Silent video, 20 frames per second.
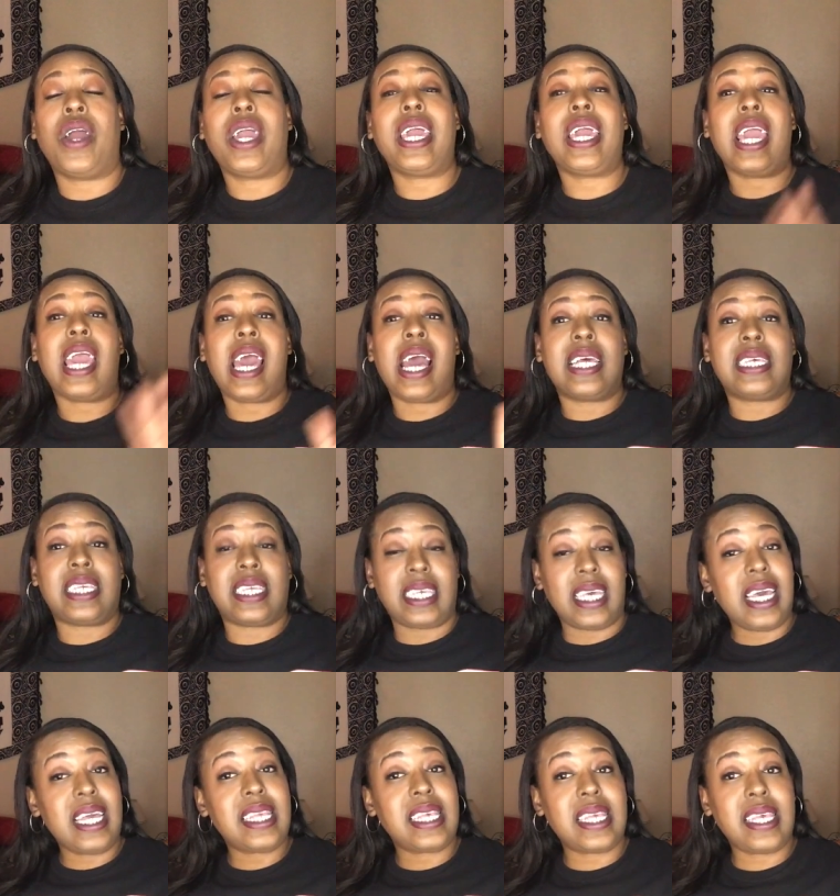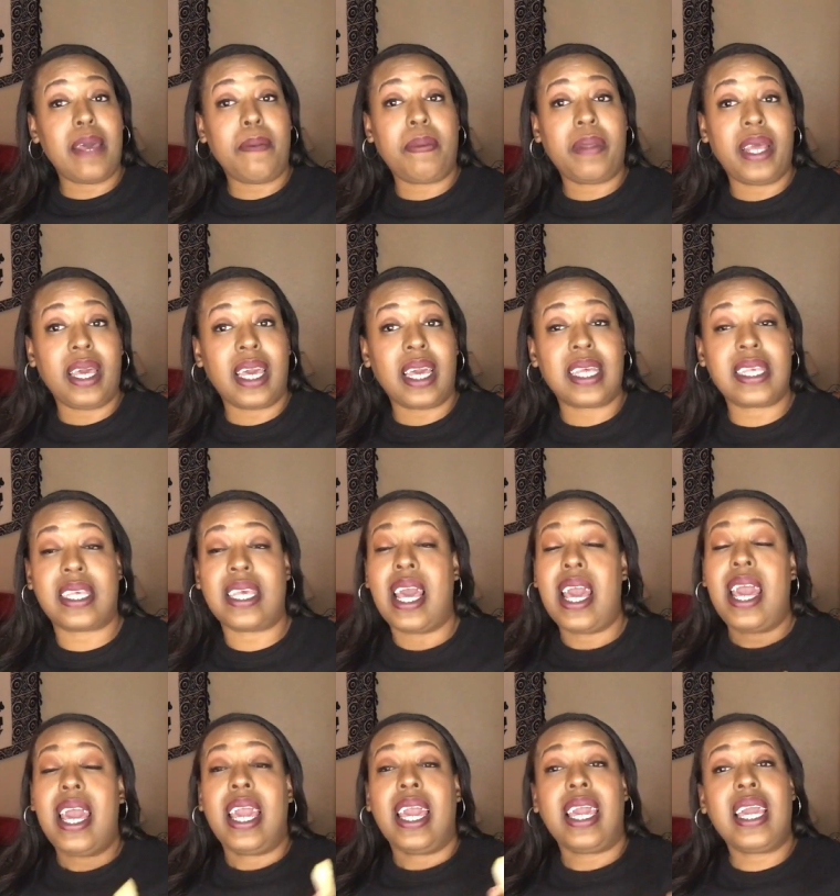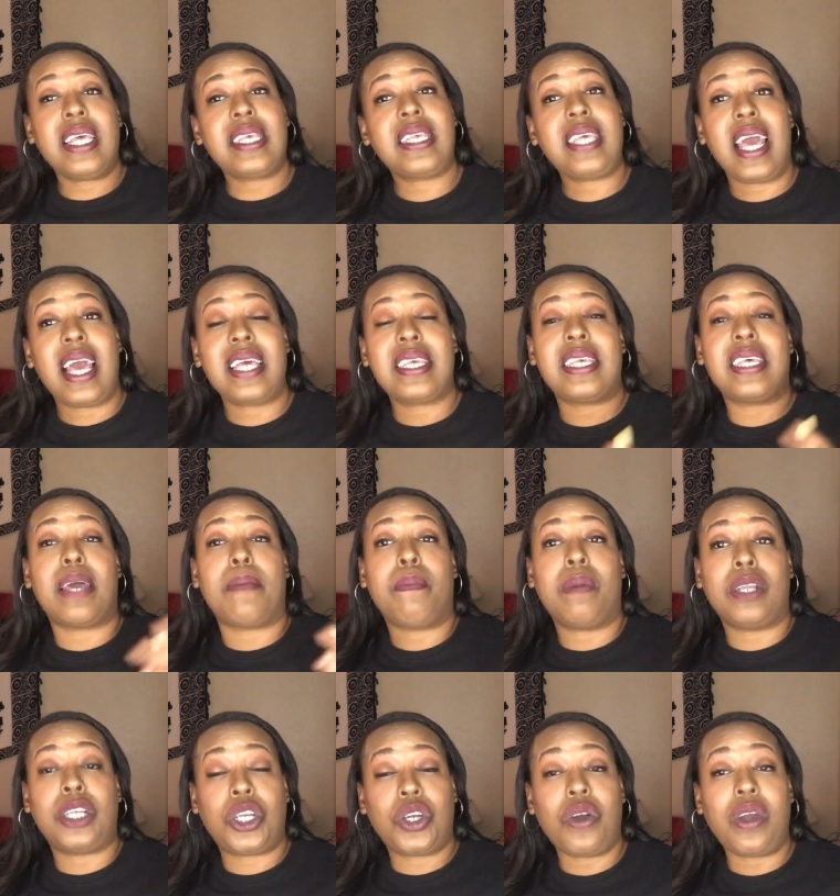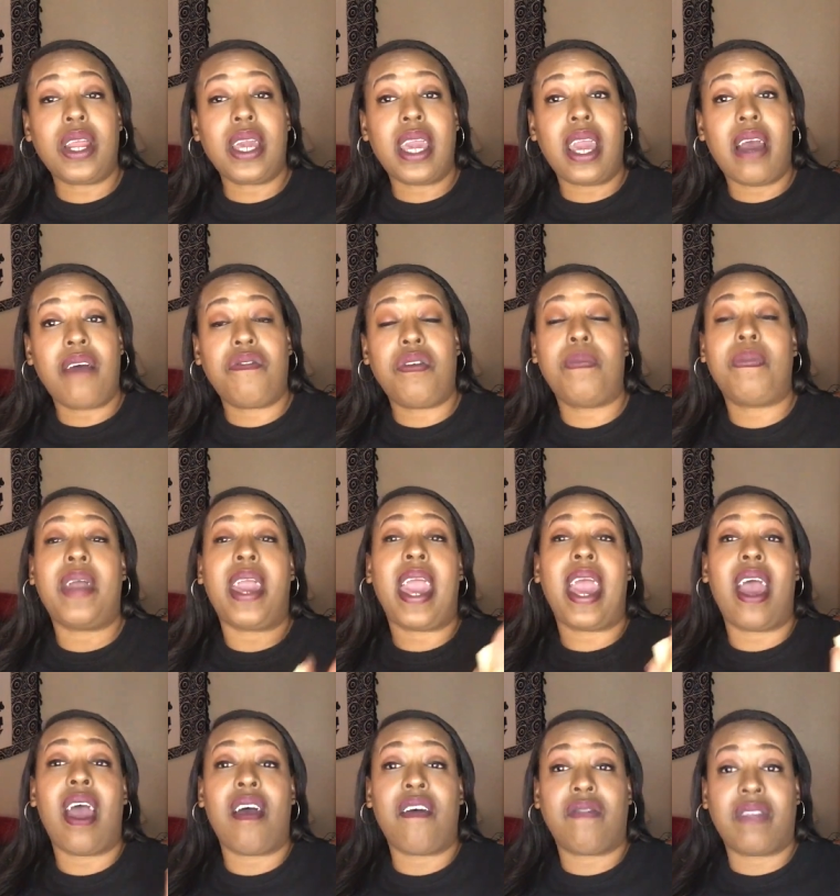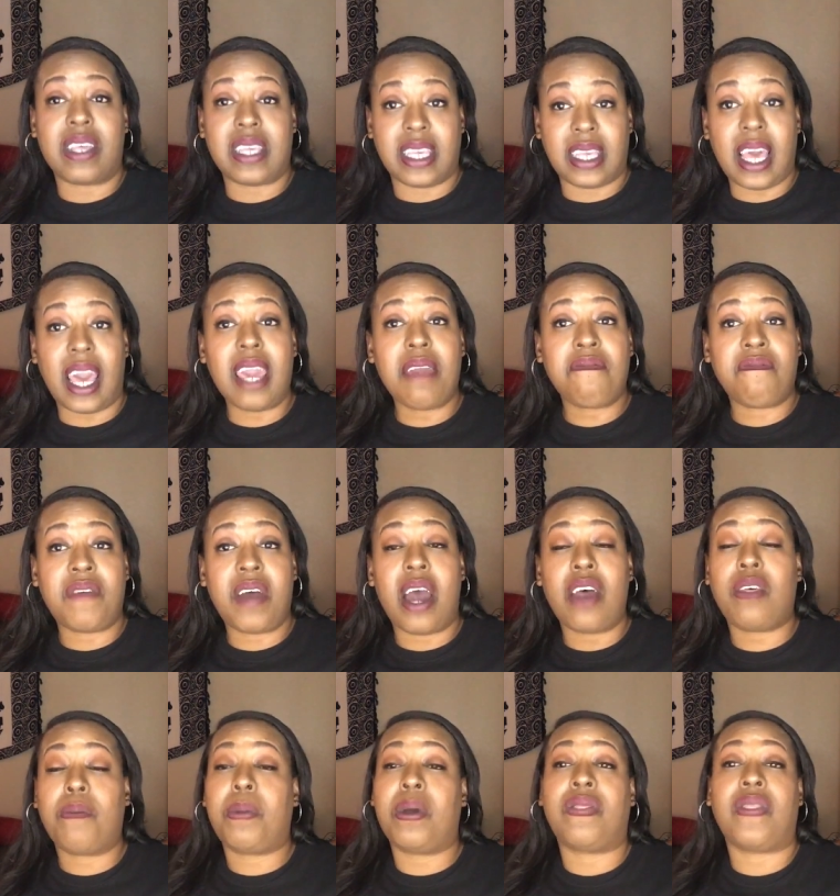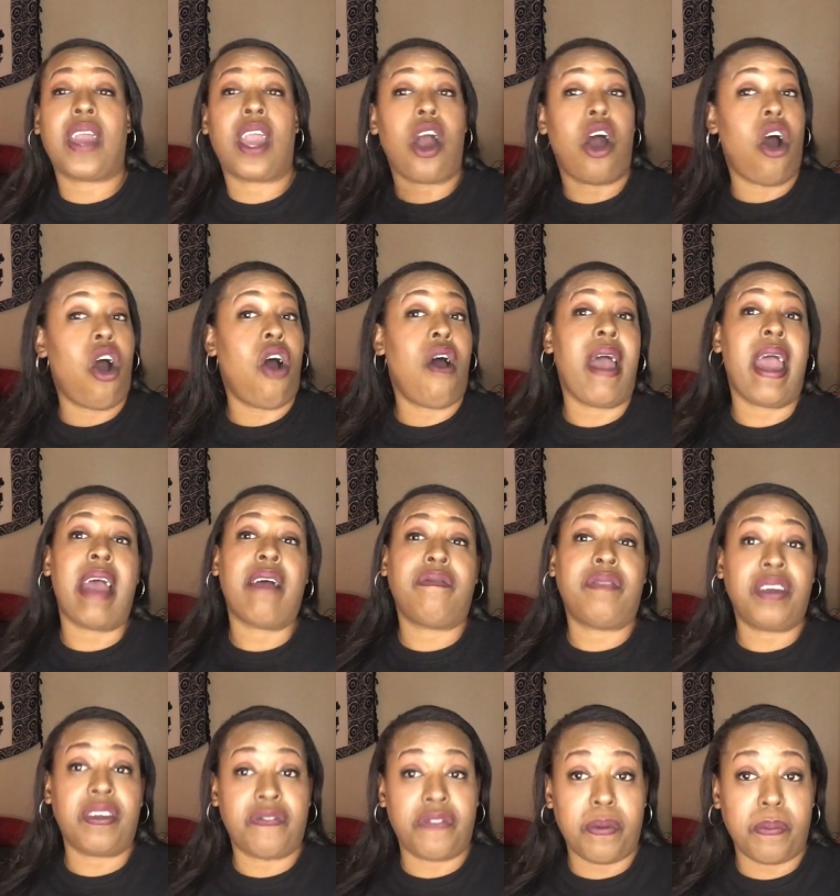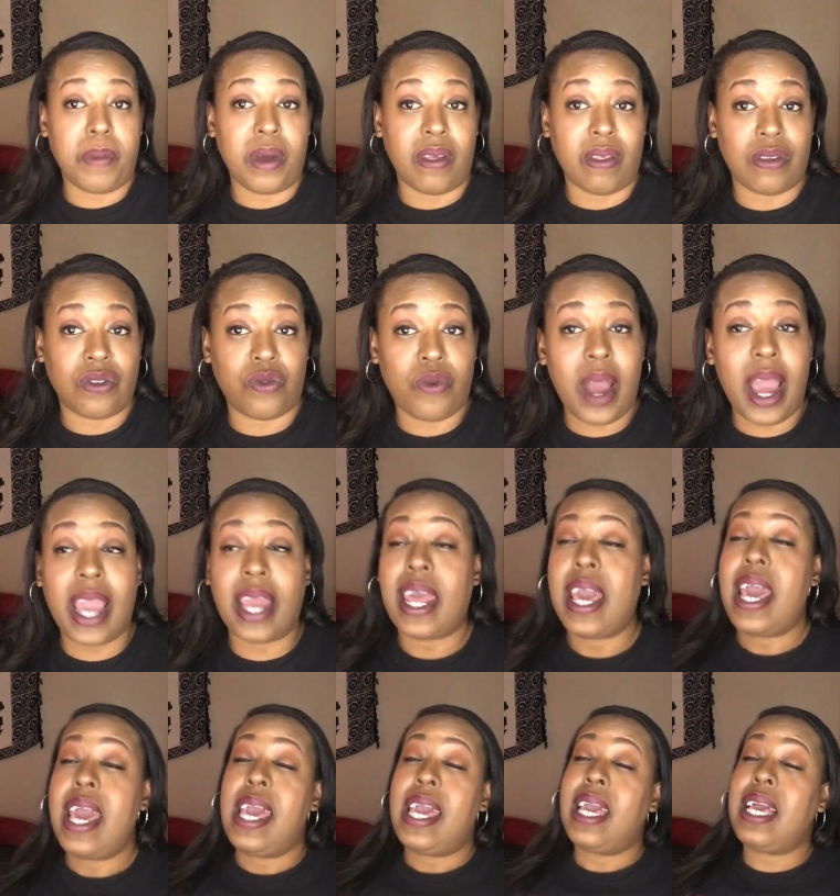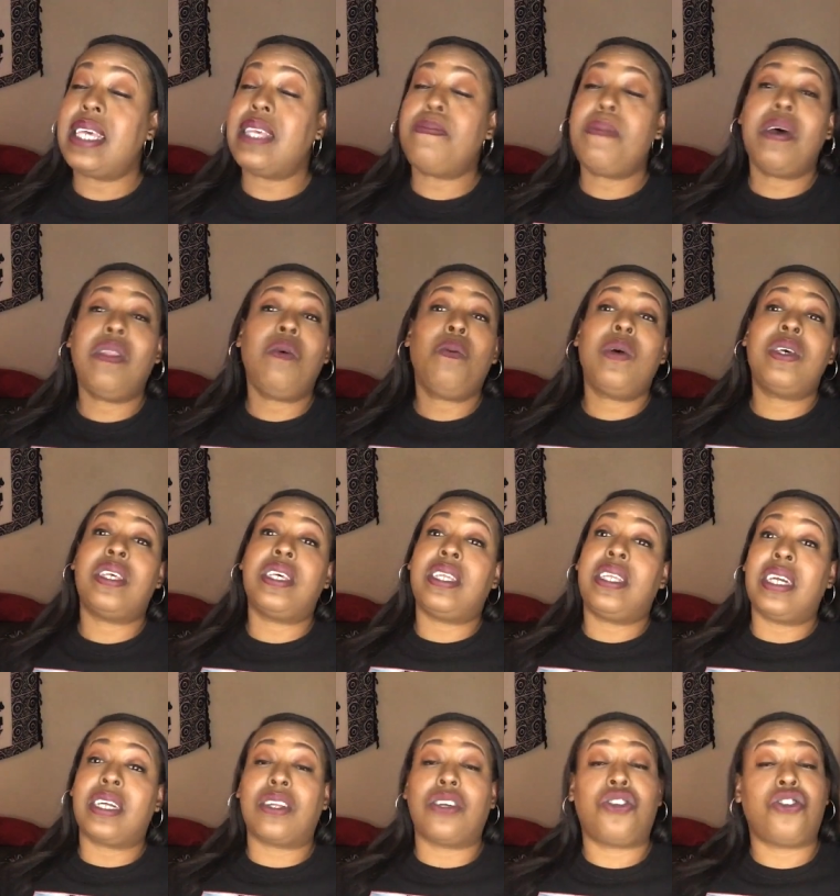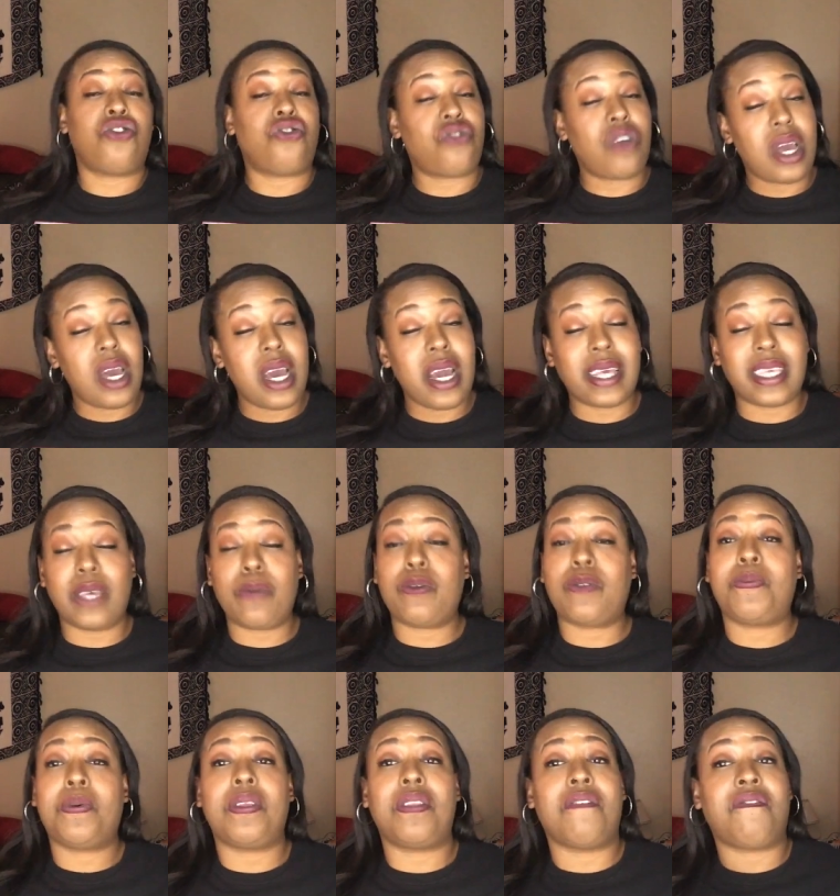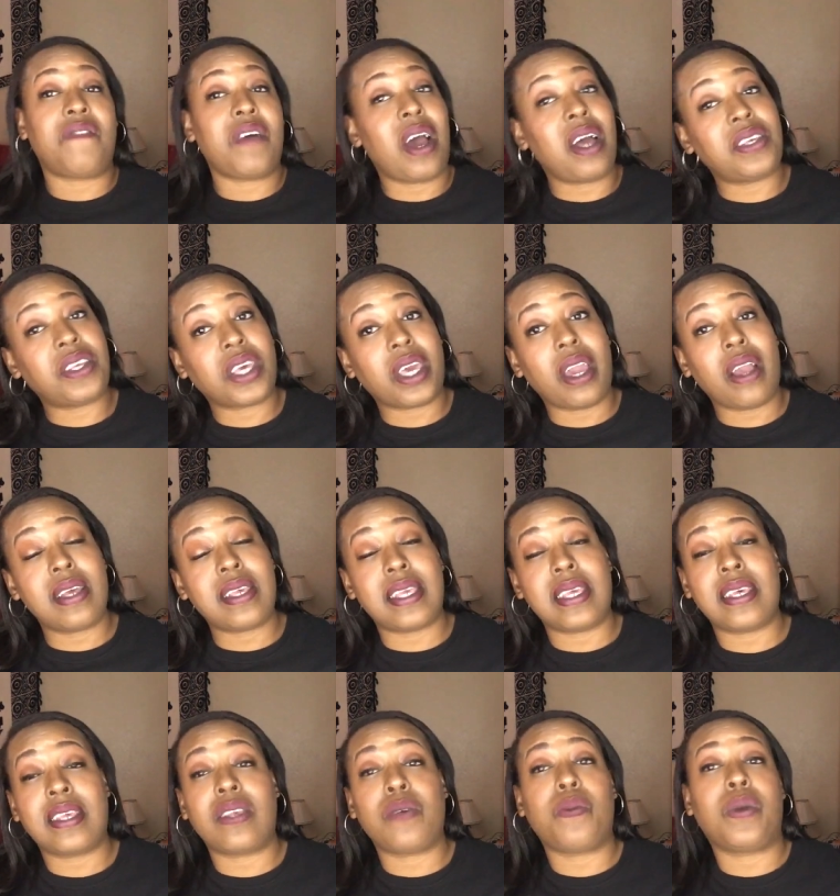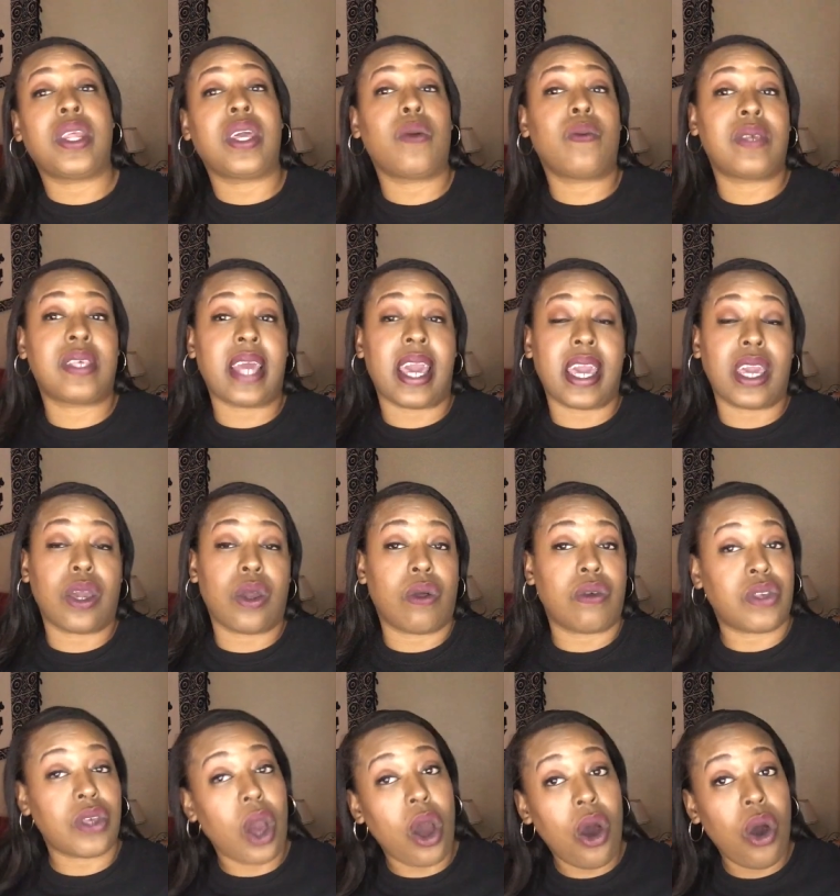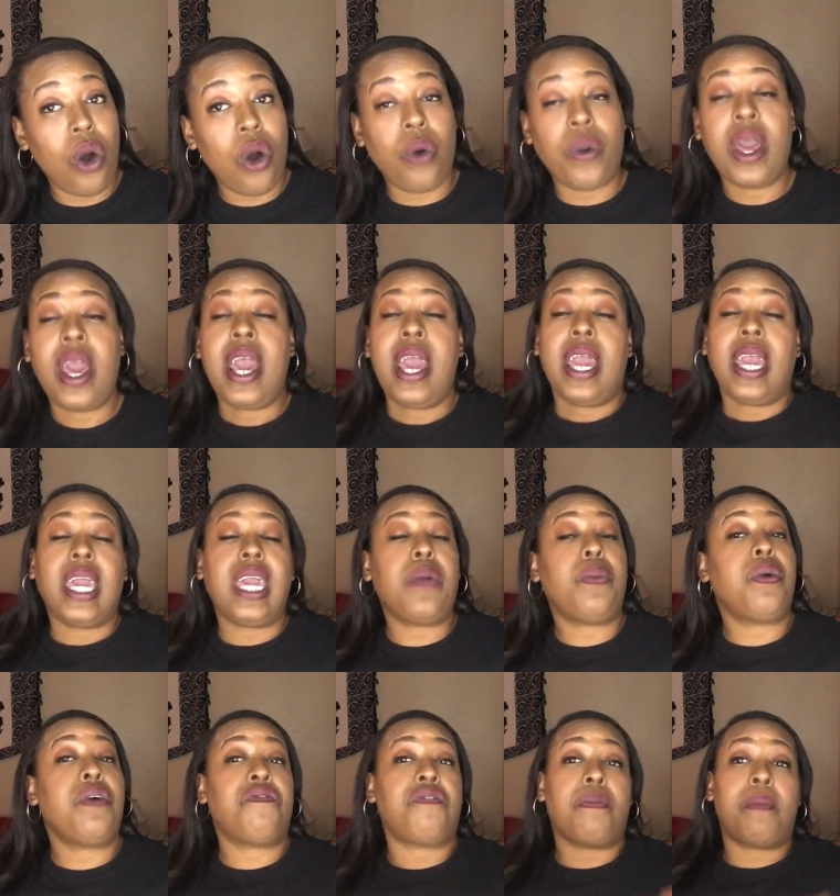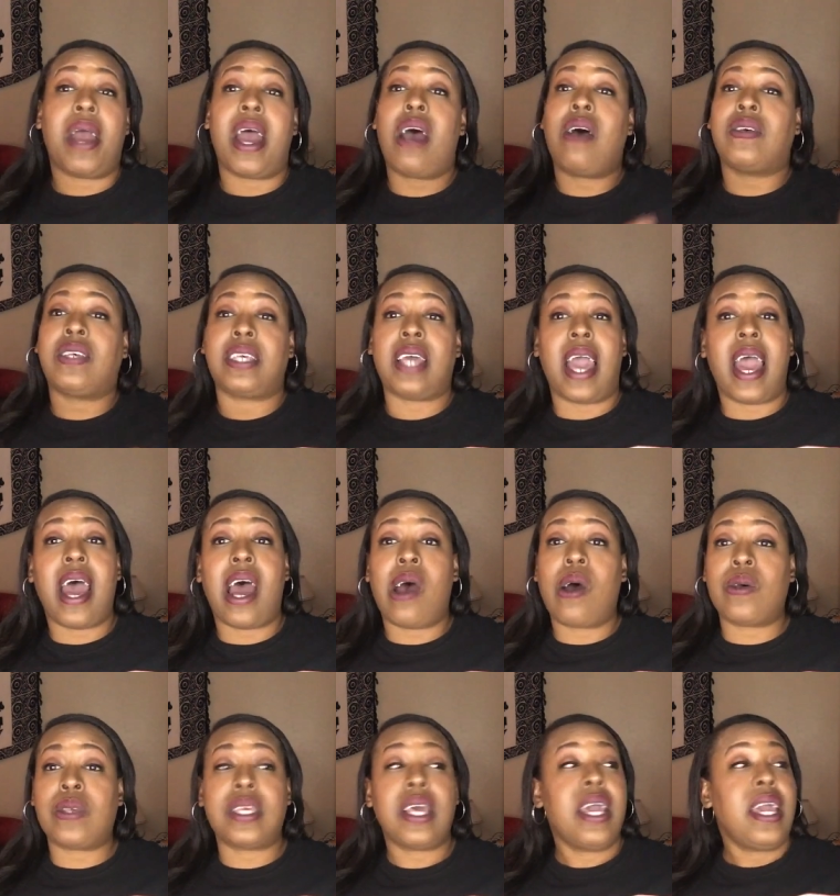he has 10 siblings he says that majority of them, they have the same father, but they all have different mothers, right? His mother was addicted to drugs. He was put in the foster care system when he was eight years old. He went from house to house.